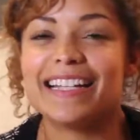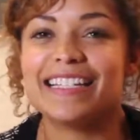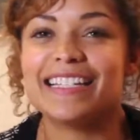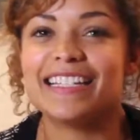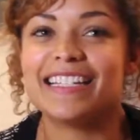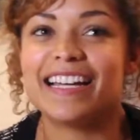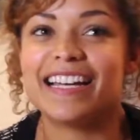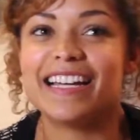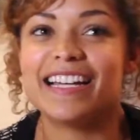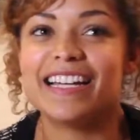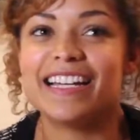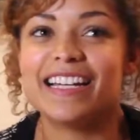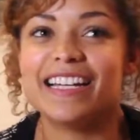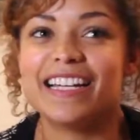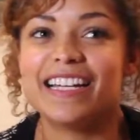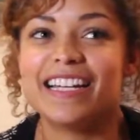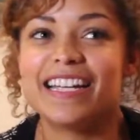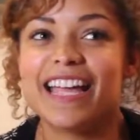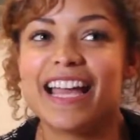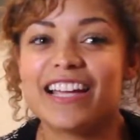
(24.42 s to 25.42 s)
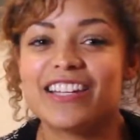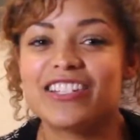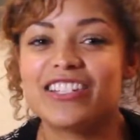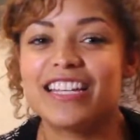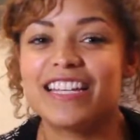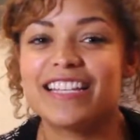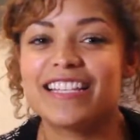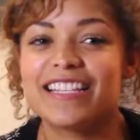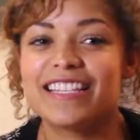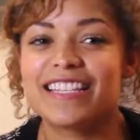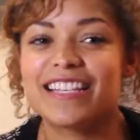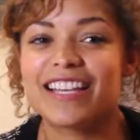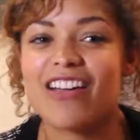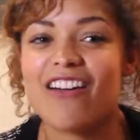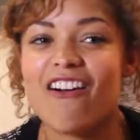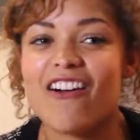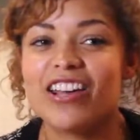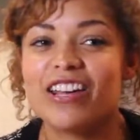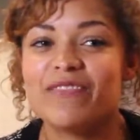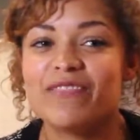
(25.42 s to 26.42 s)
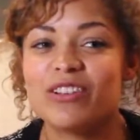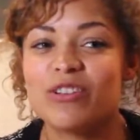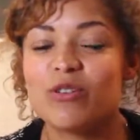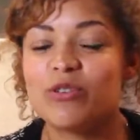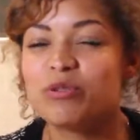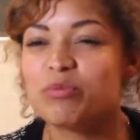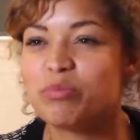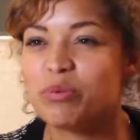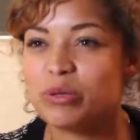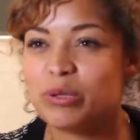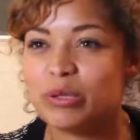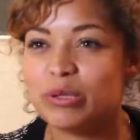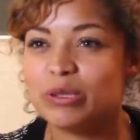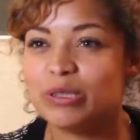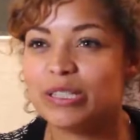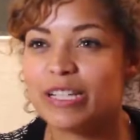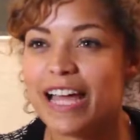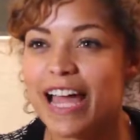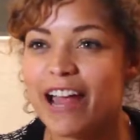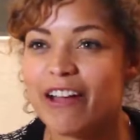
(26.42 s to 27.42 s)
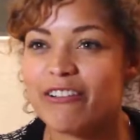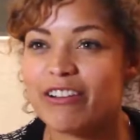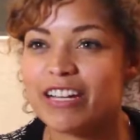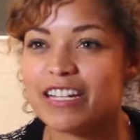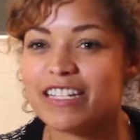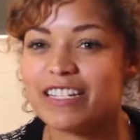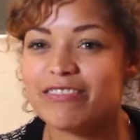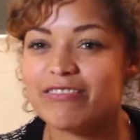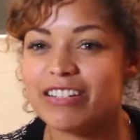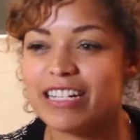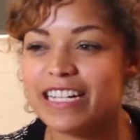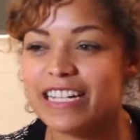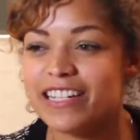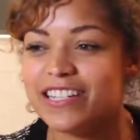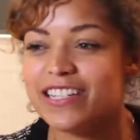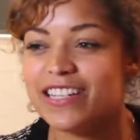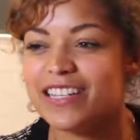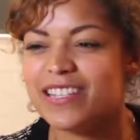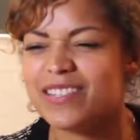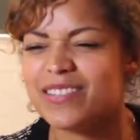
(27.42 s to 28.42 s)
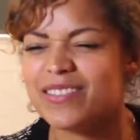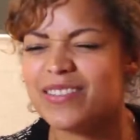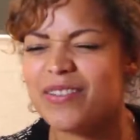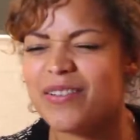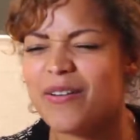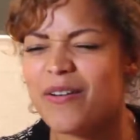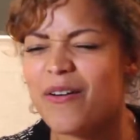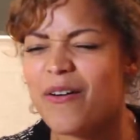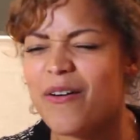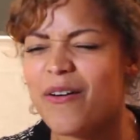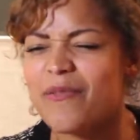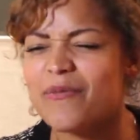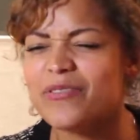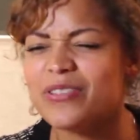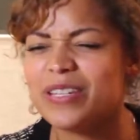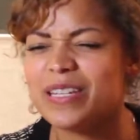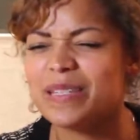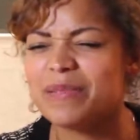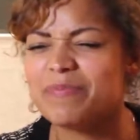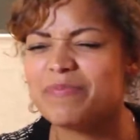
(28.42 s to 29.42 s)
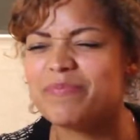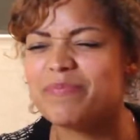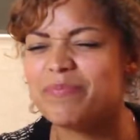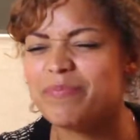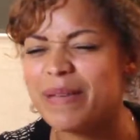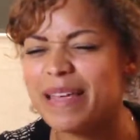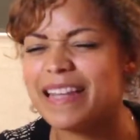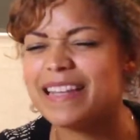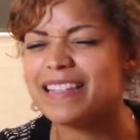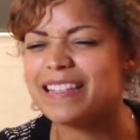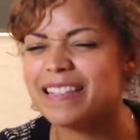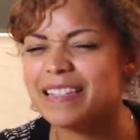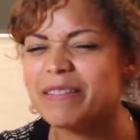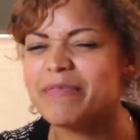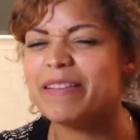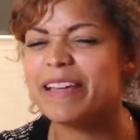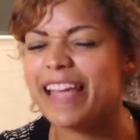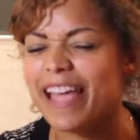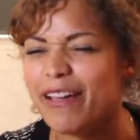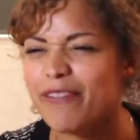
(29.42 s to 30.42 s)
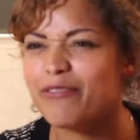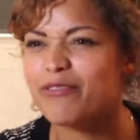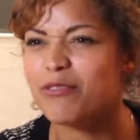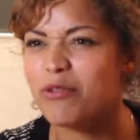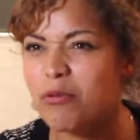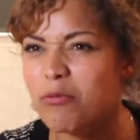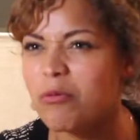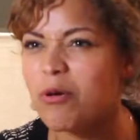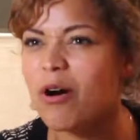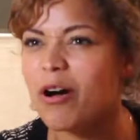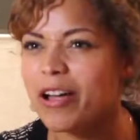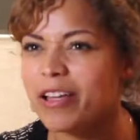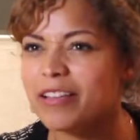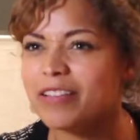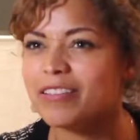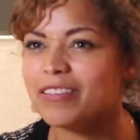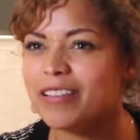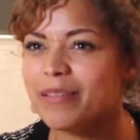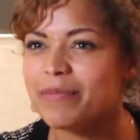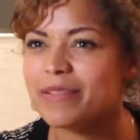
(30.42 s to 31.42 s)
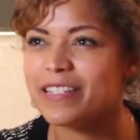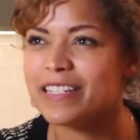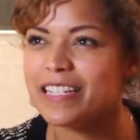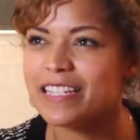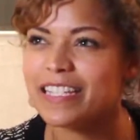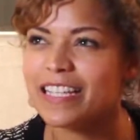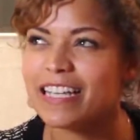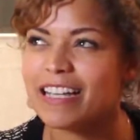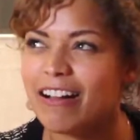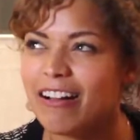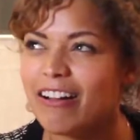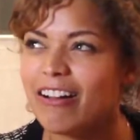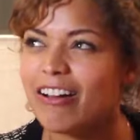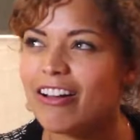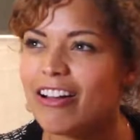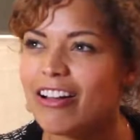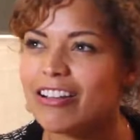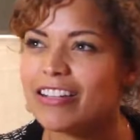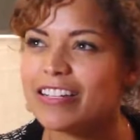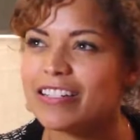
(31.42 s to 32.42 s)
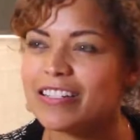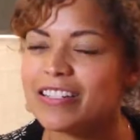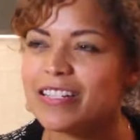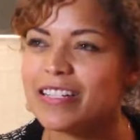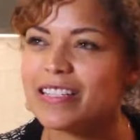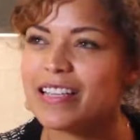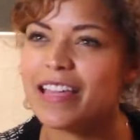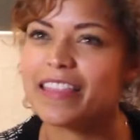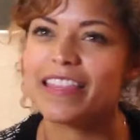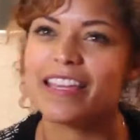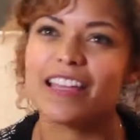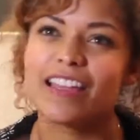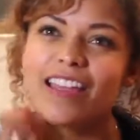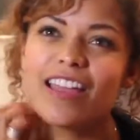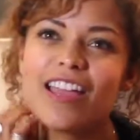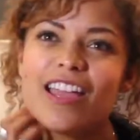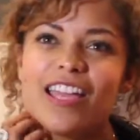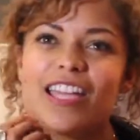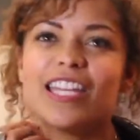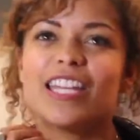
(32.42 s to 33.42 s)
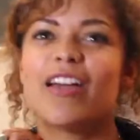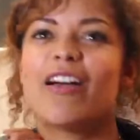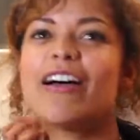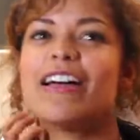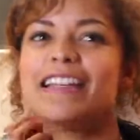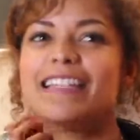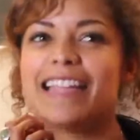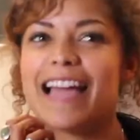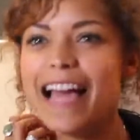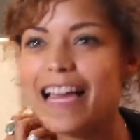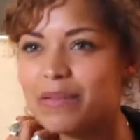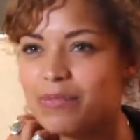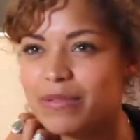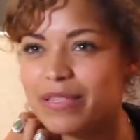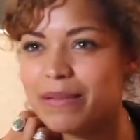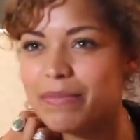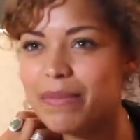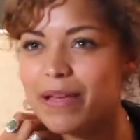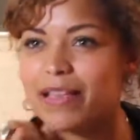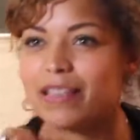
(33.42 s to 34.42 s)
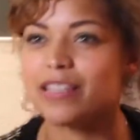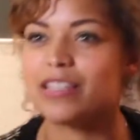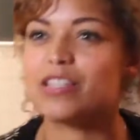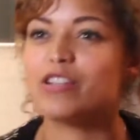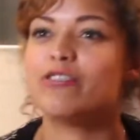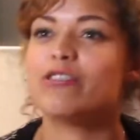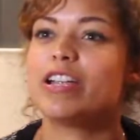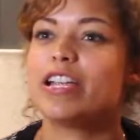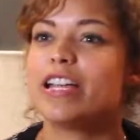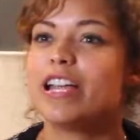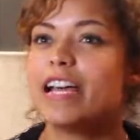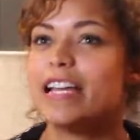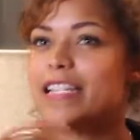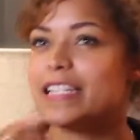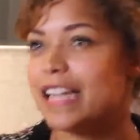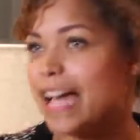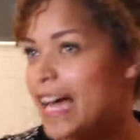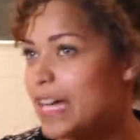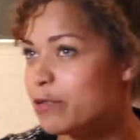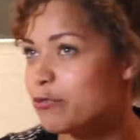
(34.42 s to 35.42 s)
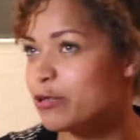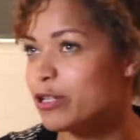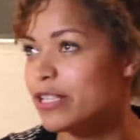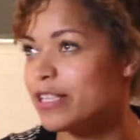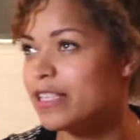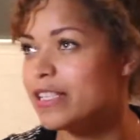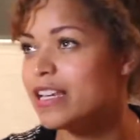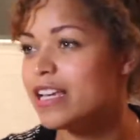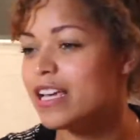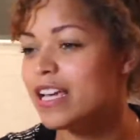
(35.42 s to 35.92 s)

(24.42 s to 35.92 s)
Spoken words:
yeah, she's kind of an oddball character, really. She's been doing it for a while. I mean, she's a young girl, and I think, her dad was a mercenary, and her dad was